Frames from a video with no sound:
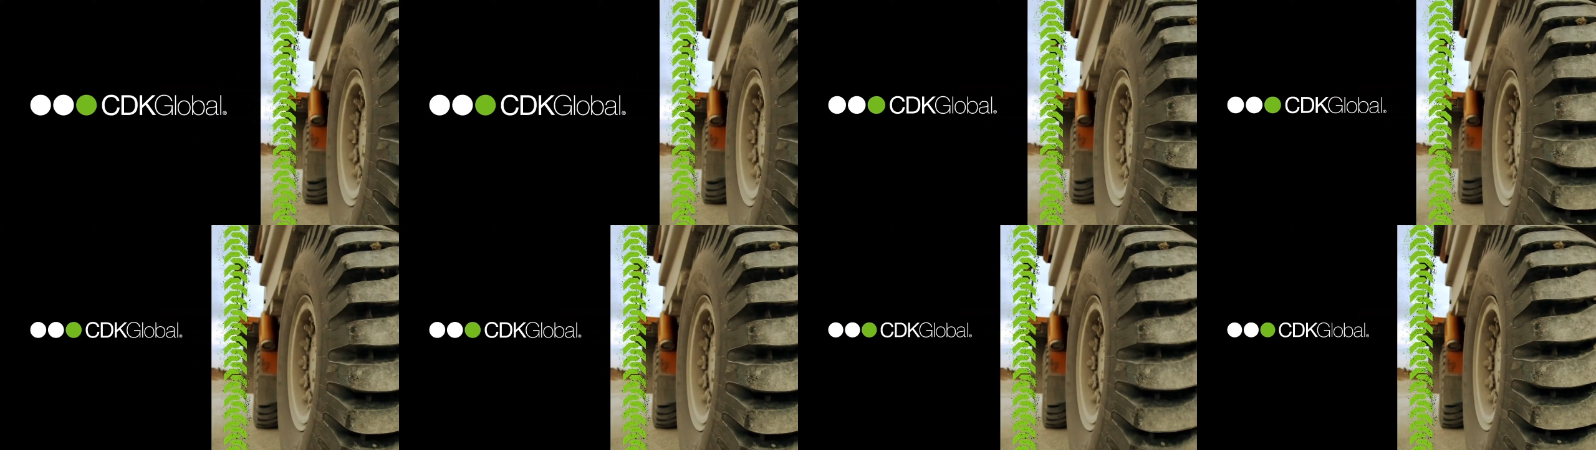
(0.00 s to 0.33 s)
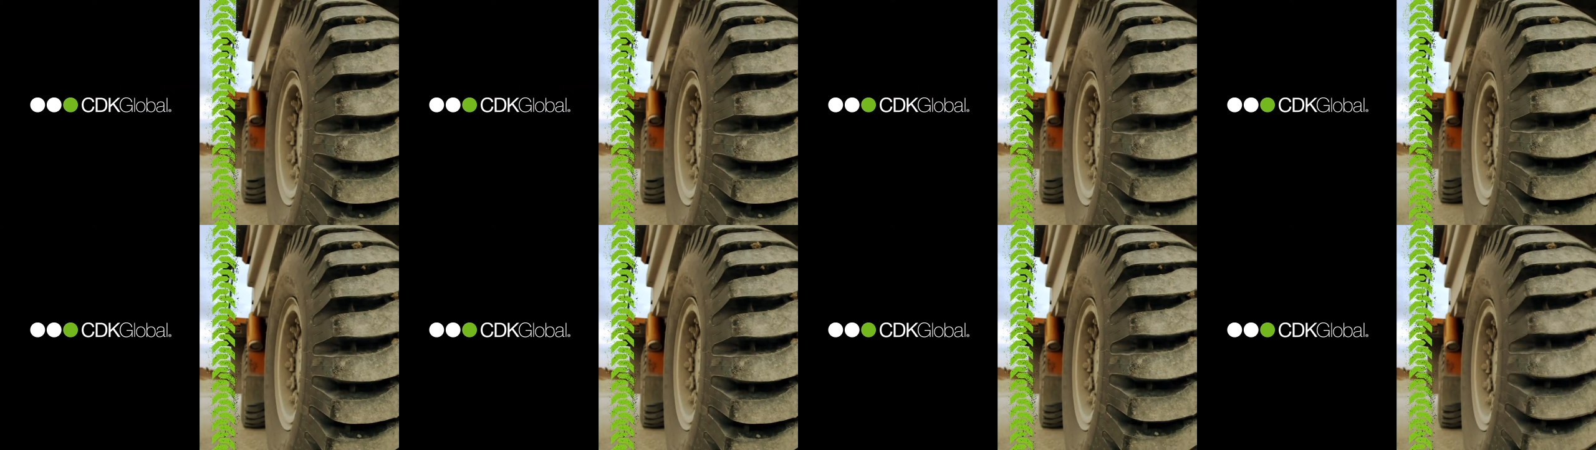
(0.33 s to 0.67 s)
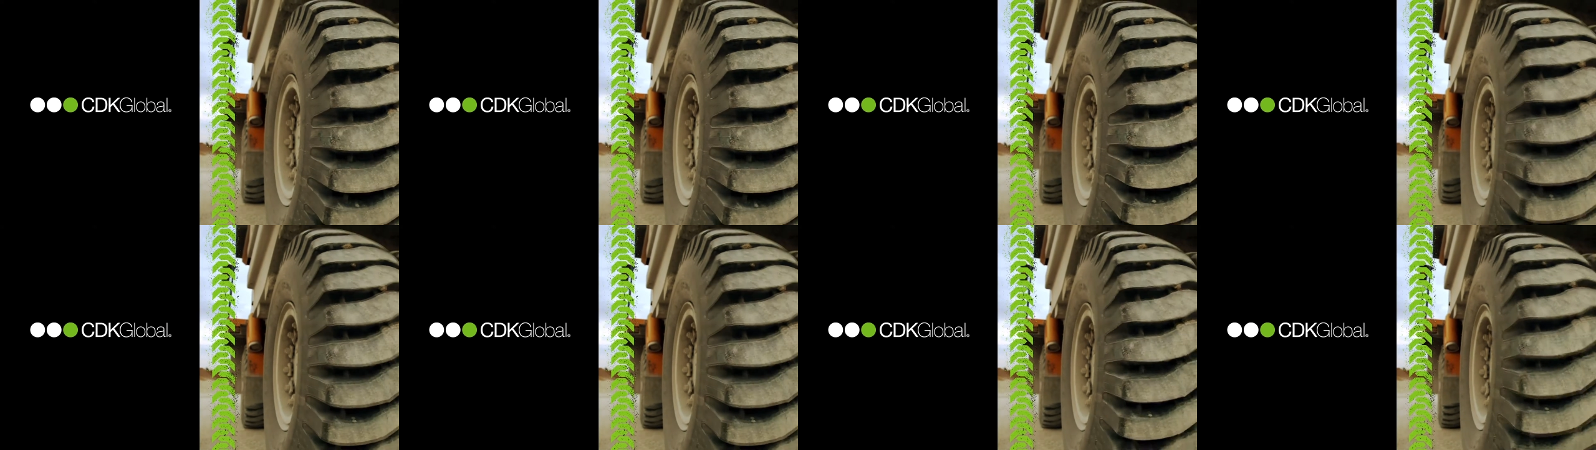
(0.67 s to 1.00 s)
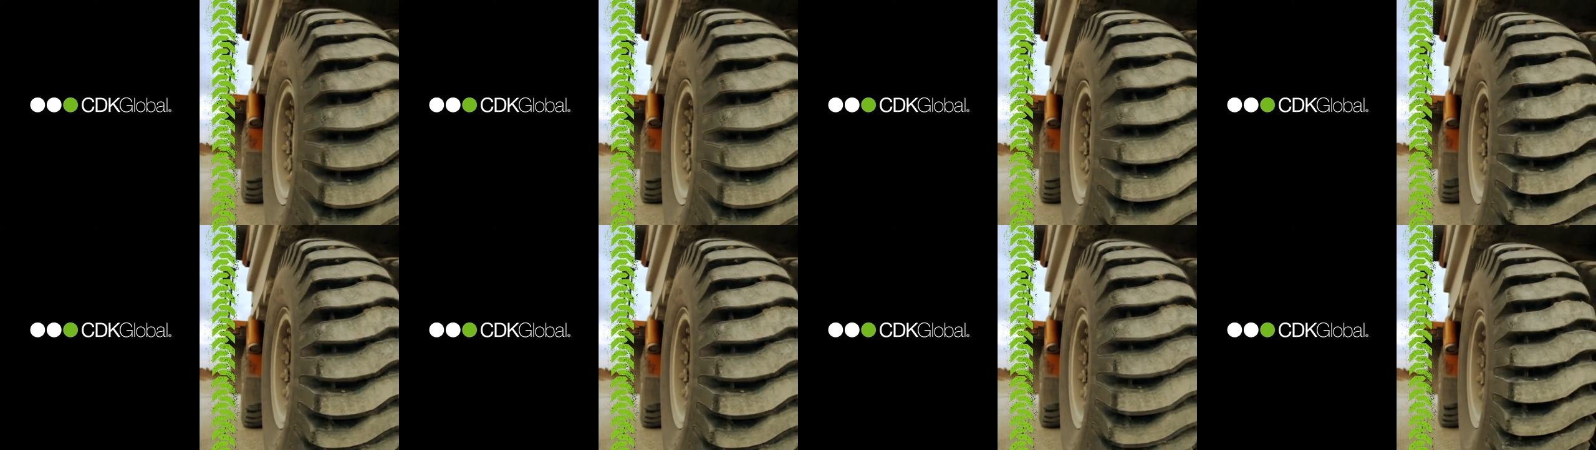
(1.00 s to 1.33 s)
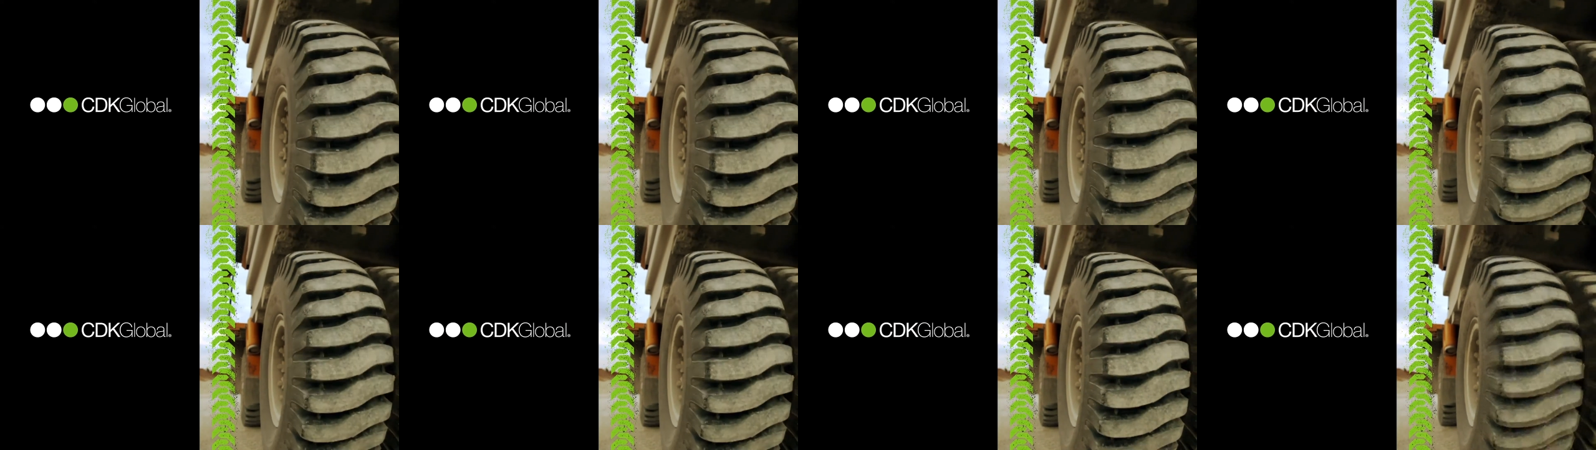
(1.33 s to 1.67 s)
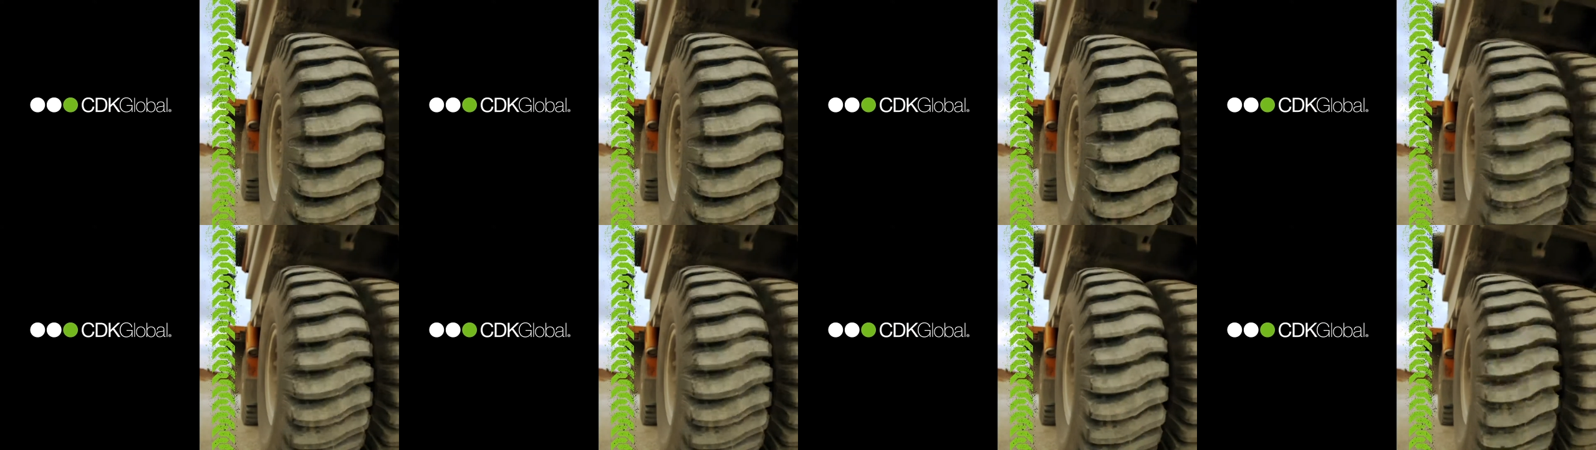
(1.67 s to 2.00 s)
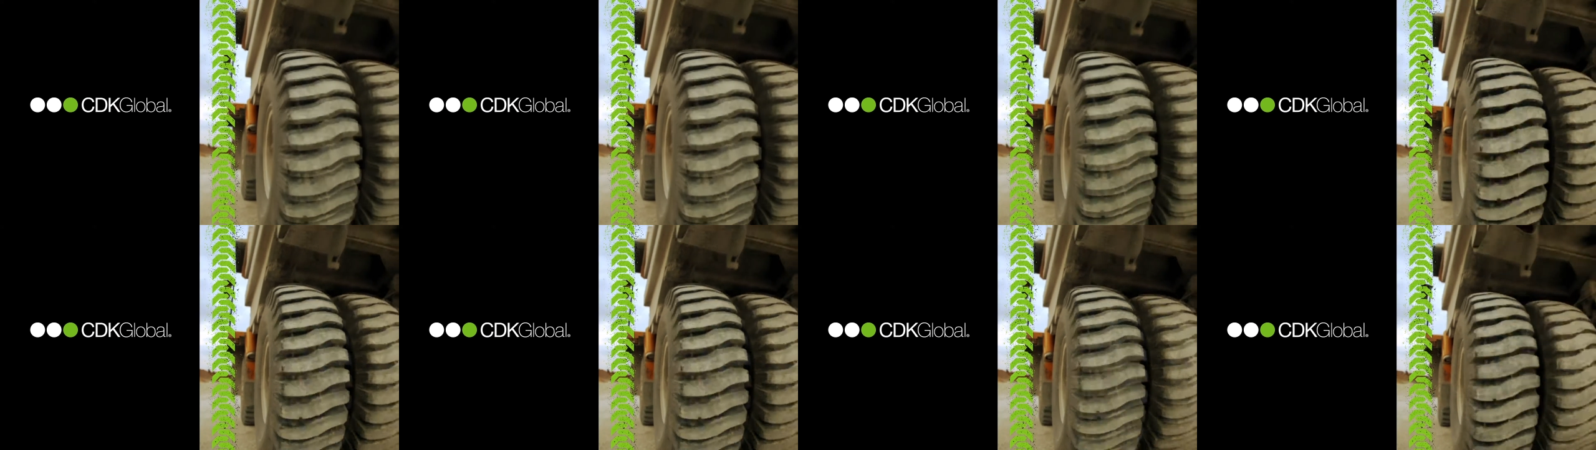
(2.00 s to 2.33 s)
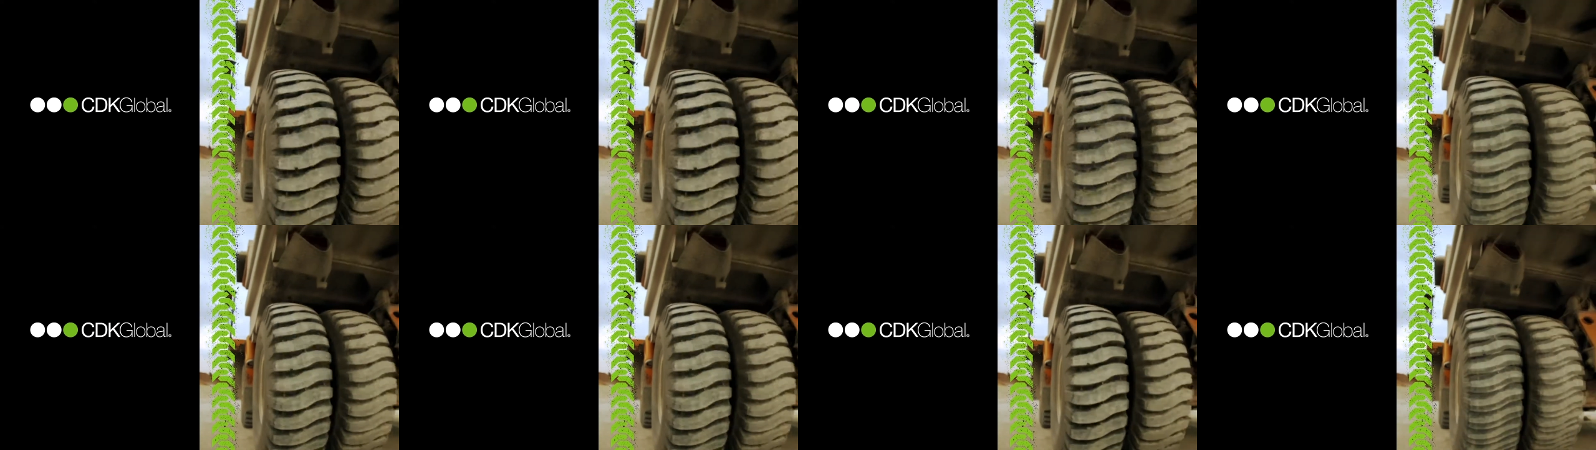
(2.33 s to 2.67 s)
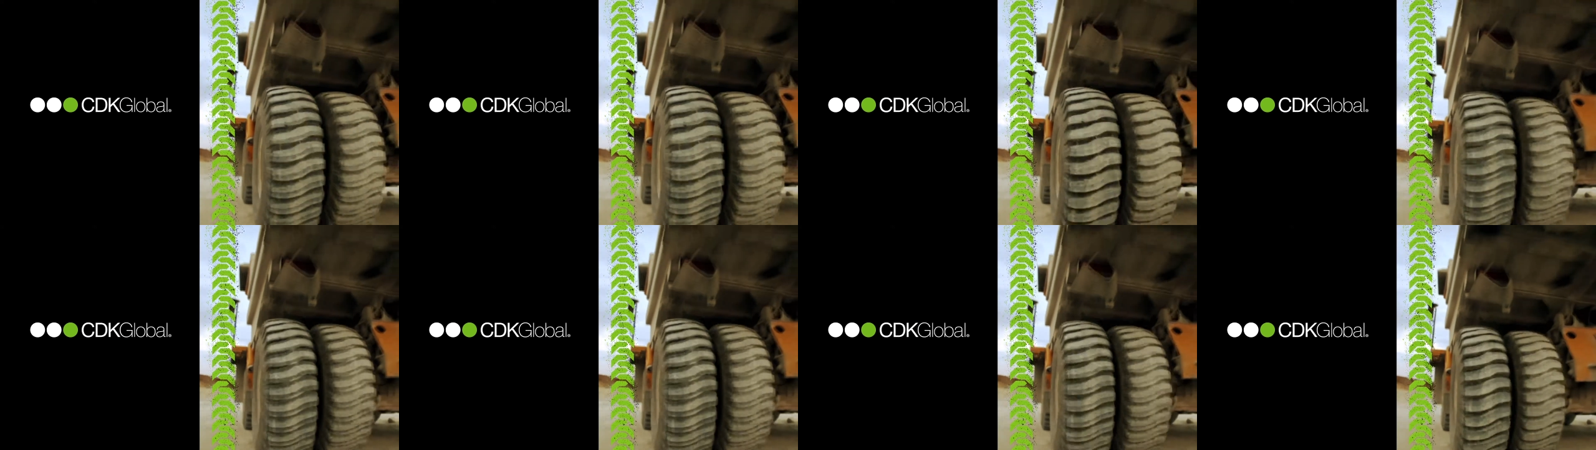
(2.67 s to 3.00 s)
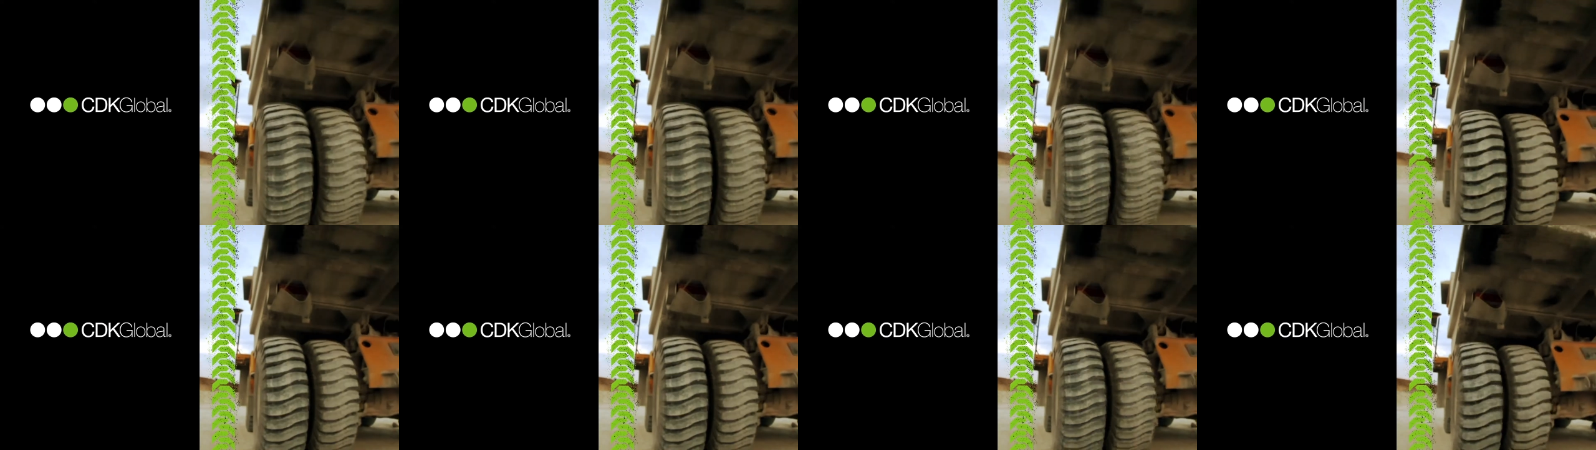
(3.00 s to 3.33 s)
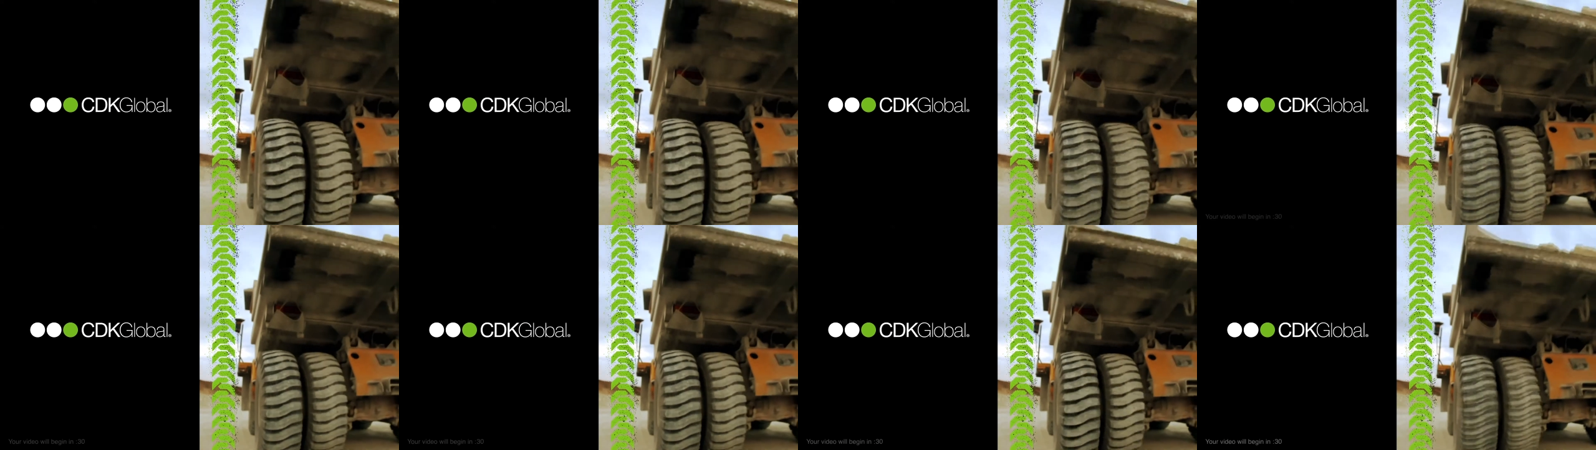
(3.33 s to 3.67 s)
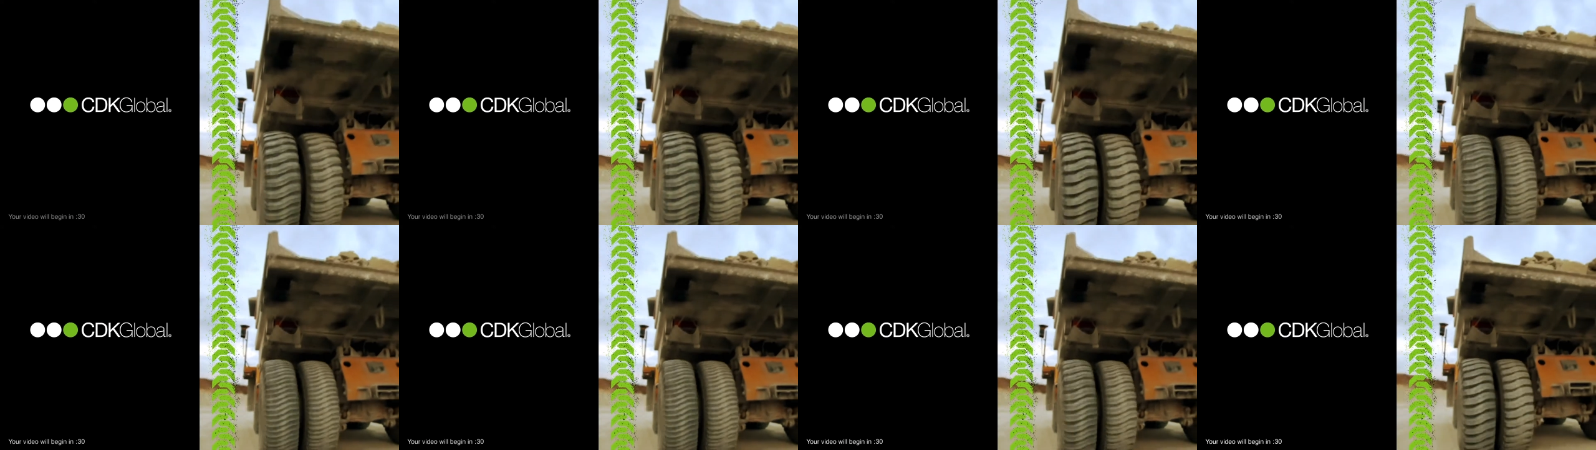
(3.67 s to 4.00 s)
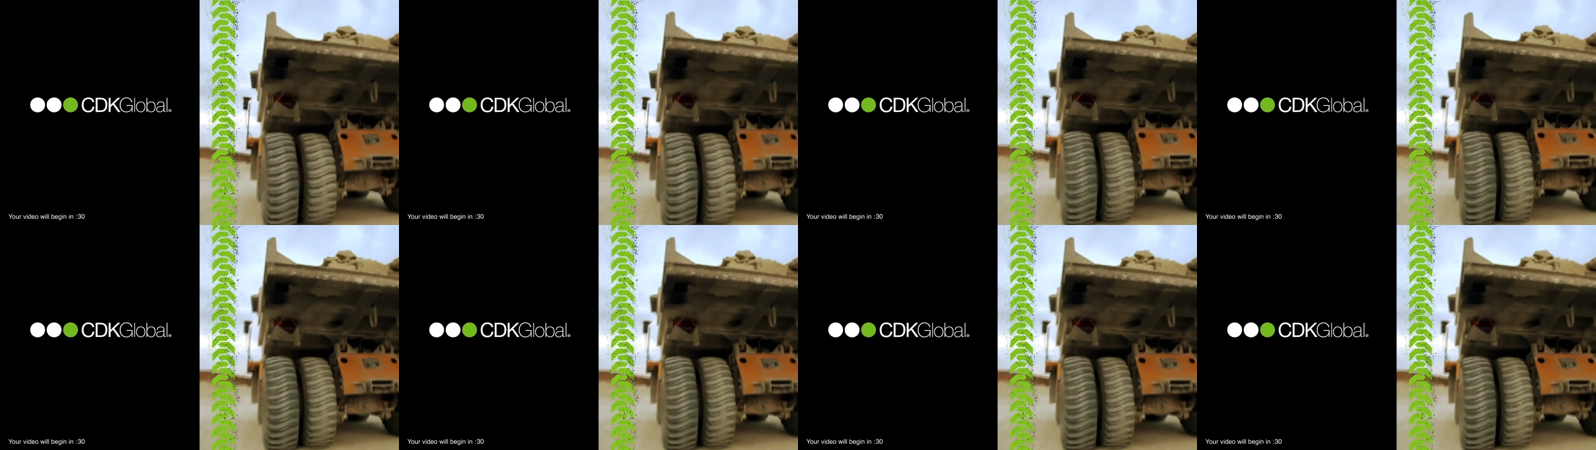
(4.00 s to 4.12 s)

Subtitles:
(no speaker visible)